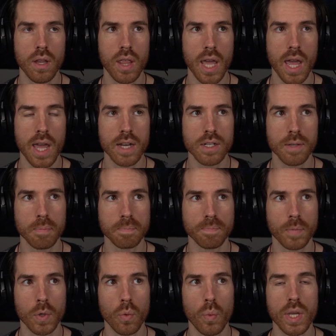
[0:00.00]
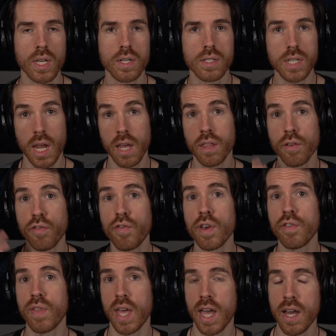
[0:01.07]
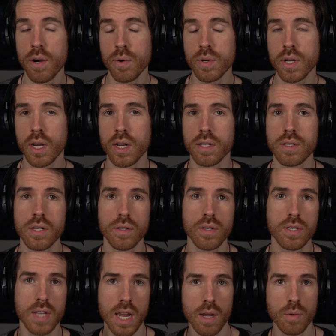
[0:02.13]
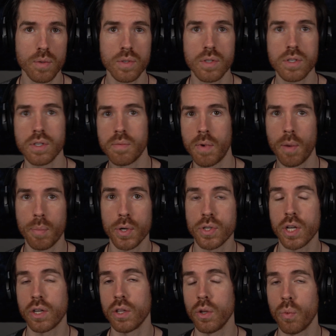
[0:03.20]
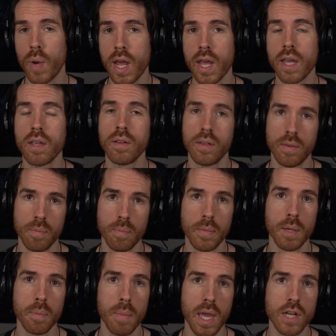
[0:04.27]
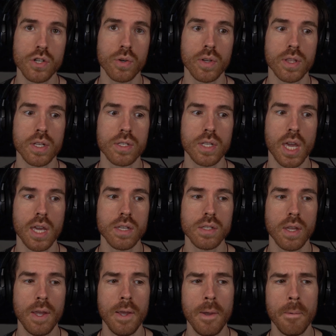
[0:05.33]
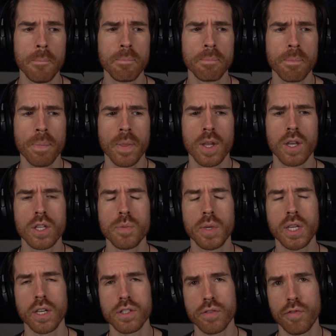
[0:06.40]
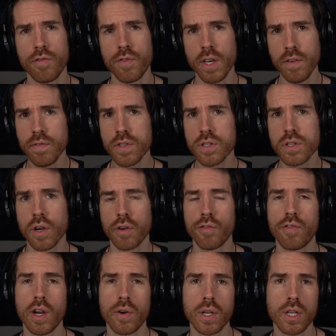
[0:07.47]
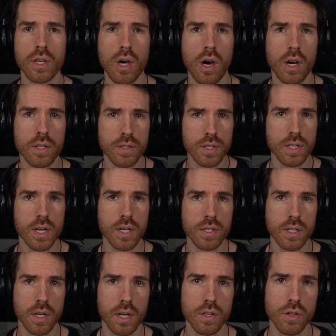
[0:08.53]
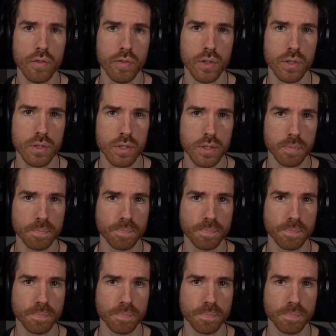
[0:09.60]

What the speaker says: that we can take the 5th out and it still sounds a particular way, like major in this case, is because 5ths are very consonant intervals.